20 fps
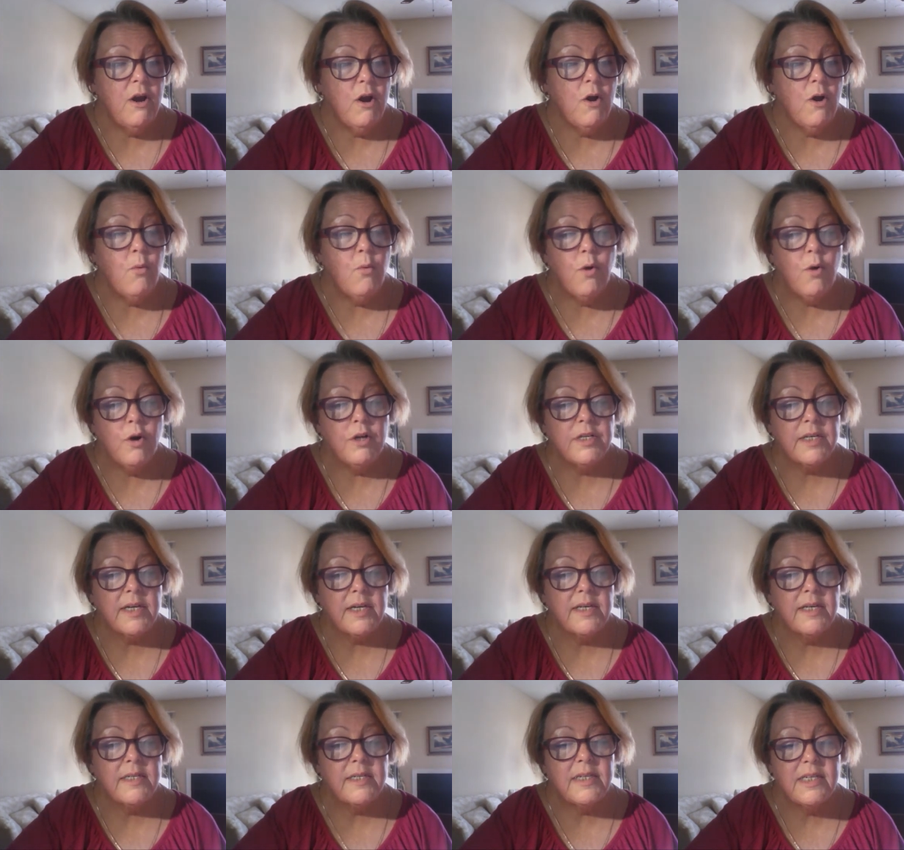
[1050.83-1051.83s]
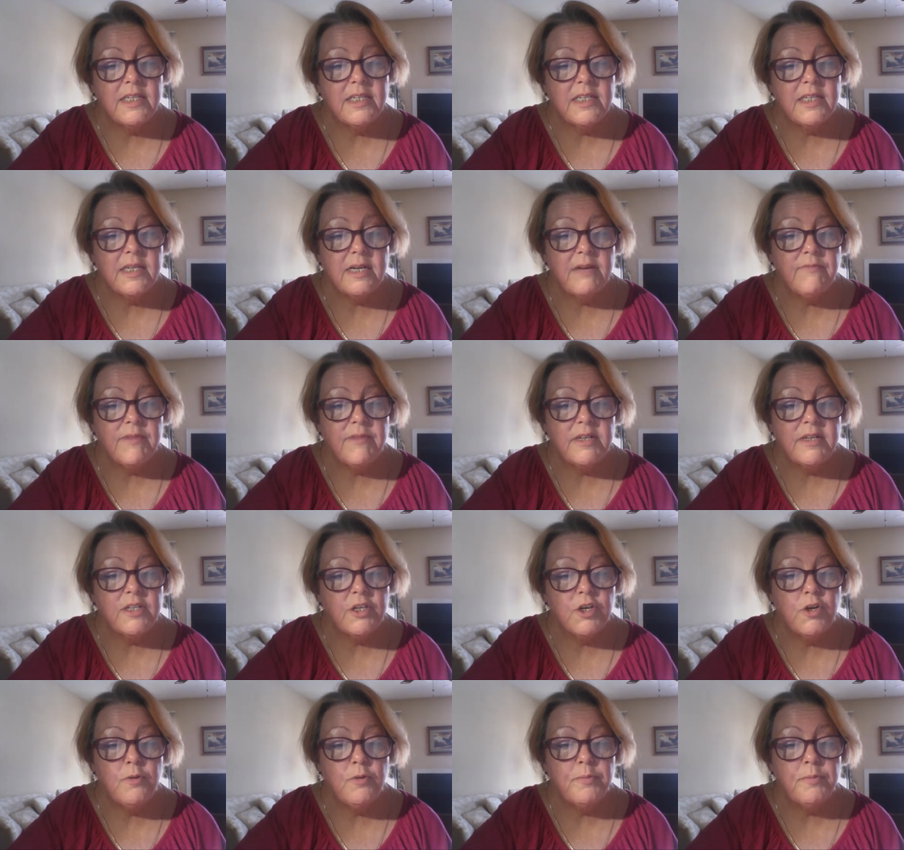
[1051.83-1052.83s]
Her words consisted of this
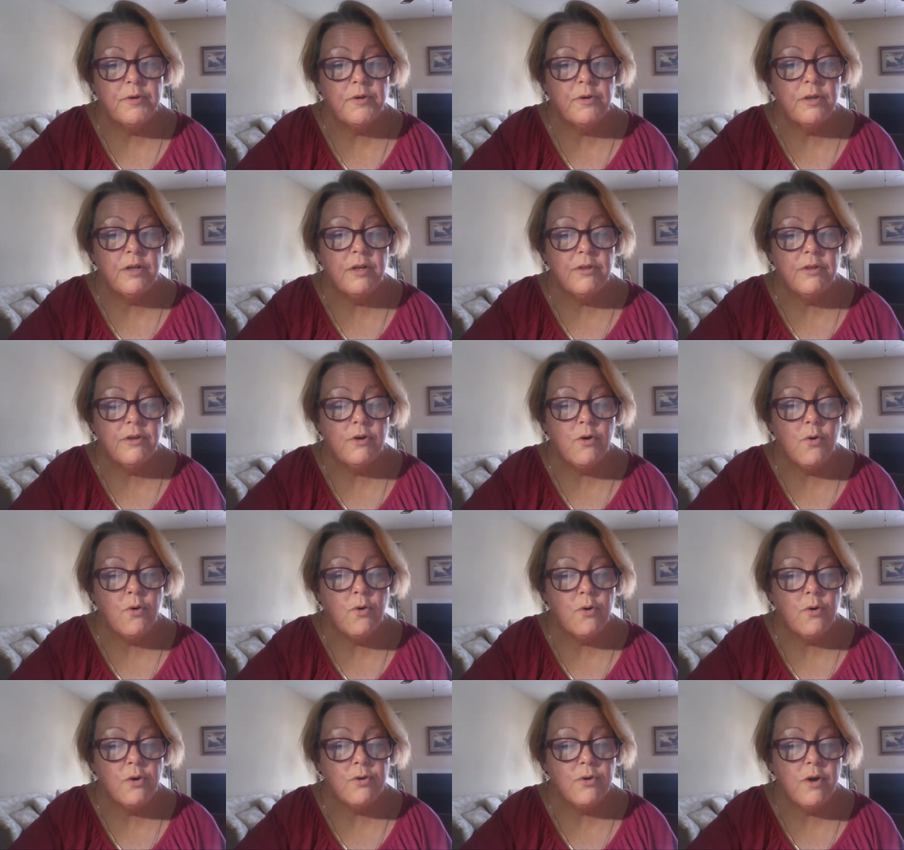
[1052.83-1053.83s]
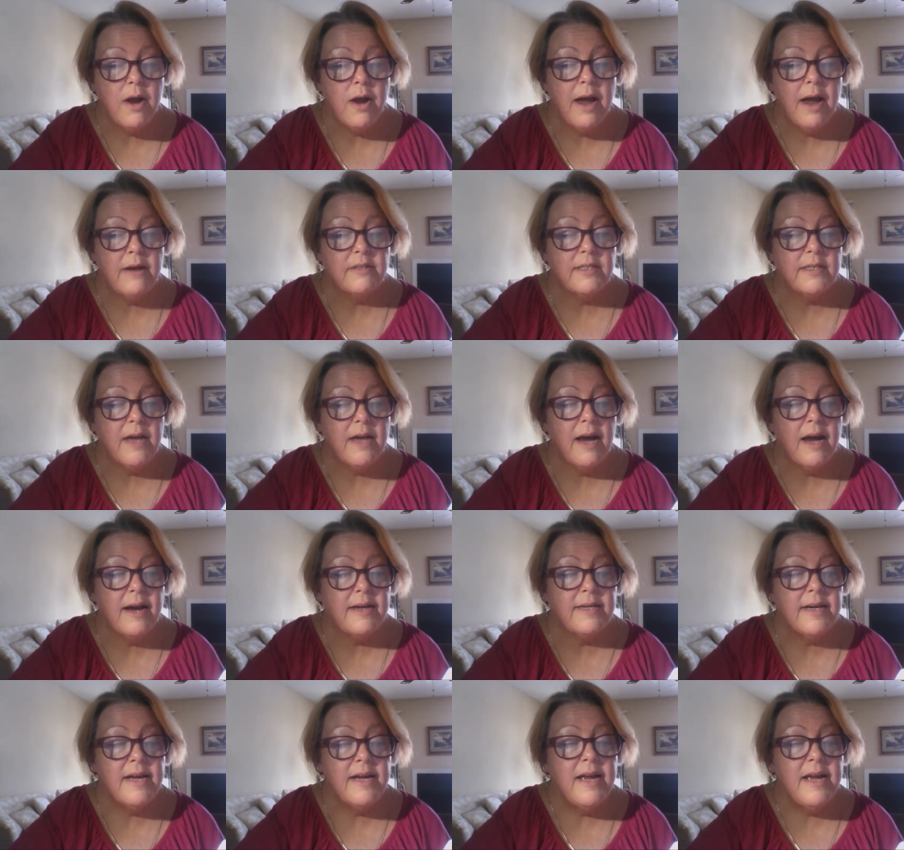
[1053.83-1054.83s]
cubicle and the corridor
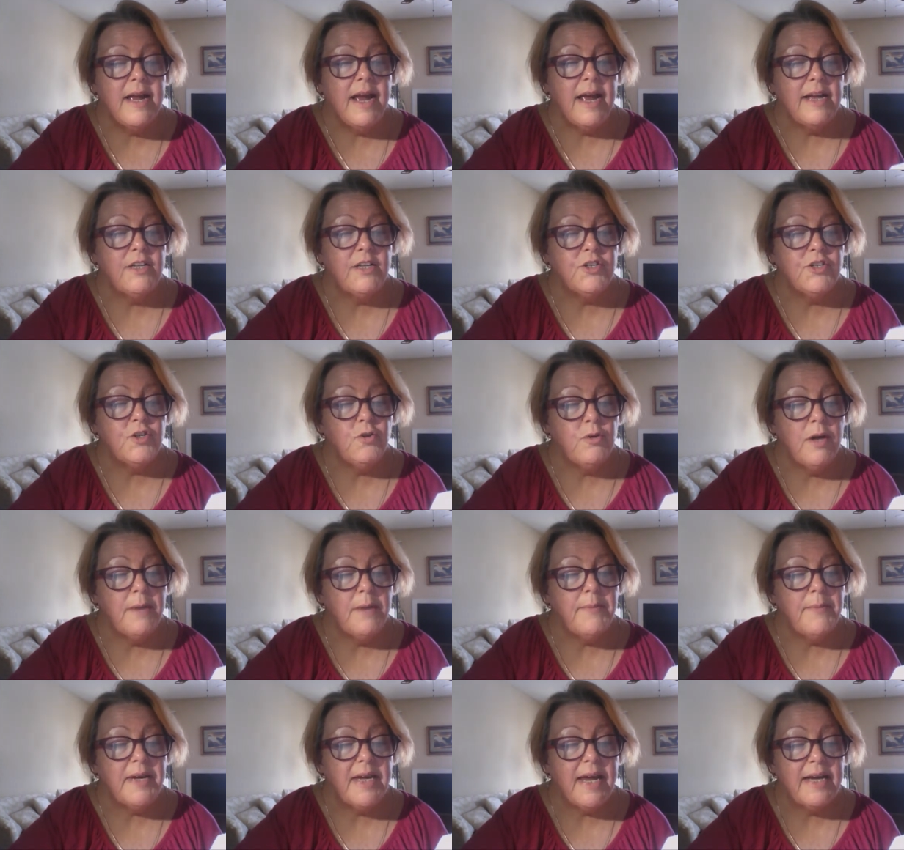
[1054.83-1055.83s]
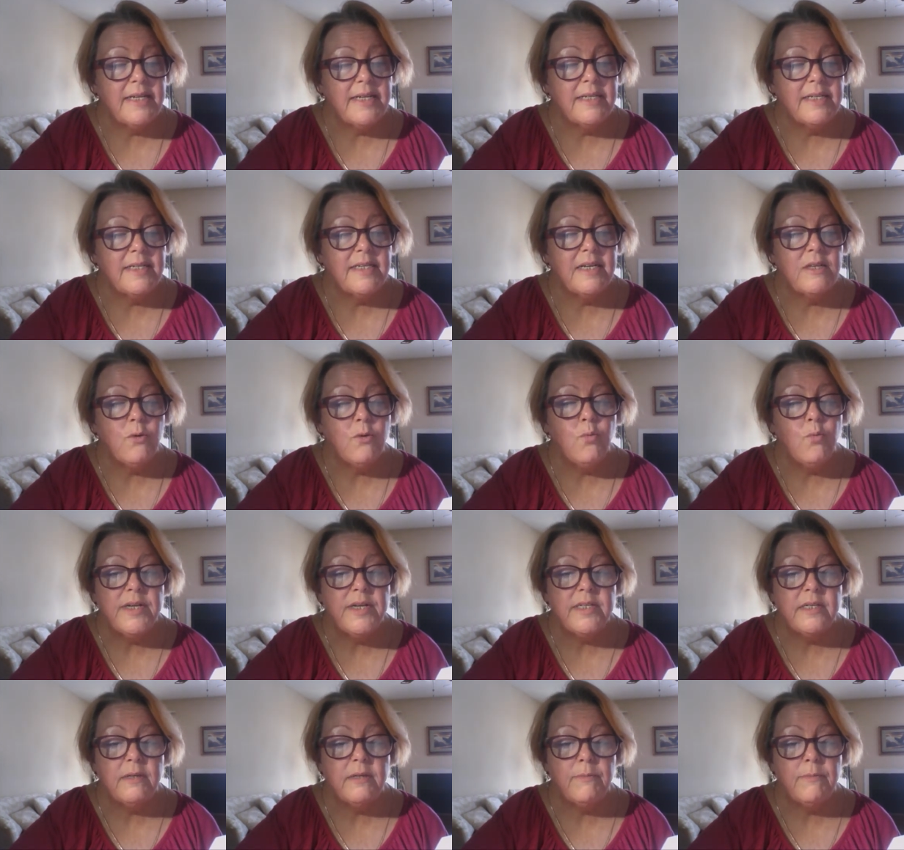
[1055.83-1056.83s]
outside, and soon I began to see the
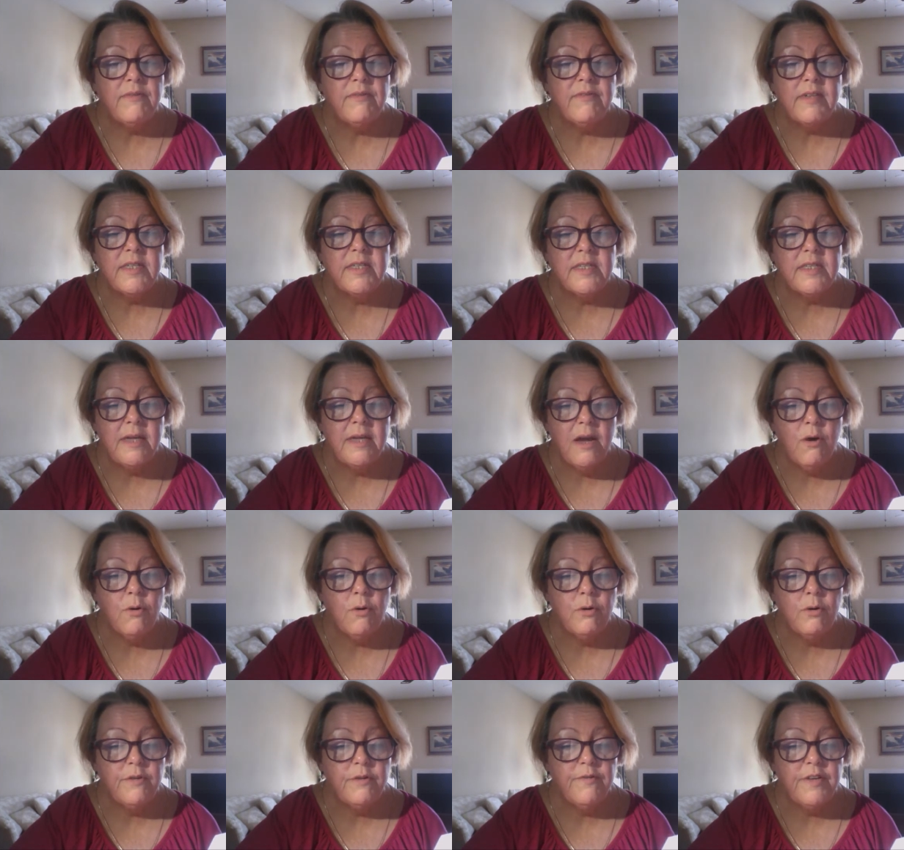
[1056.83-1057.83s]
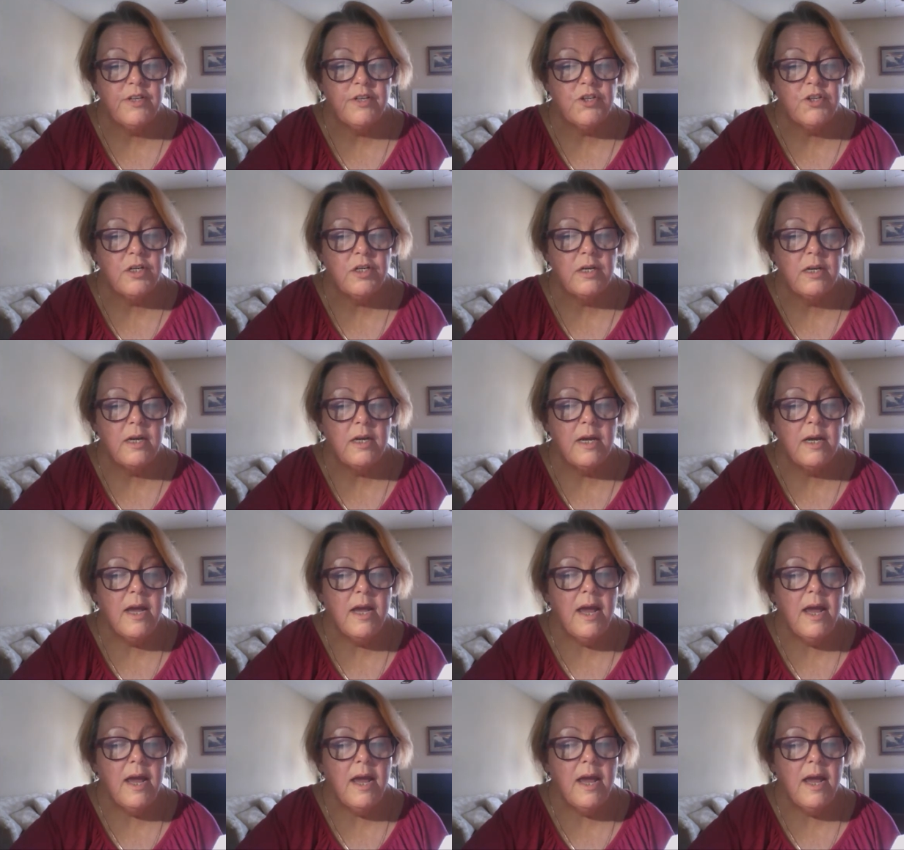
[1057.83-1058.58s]
wisdom of this narrow division,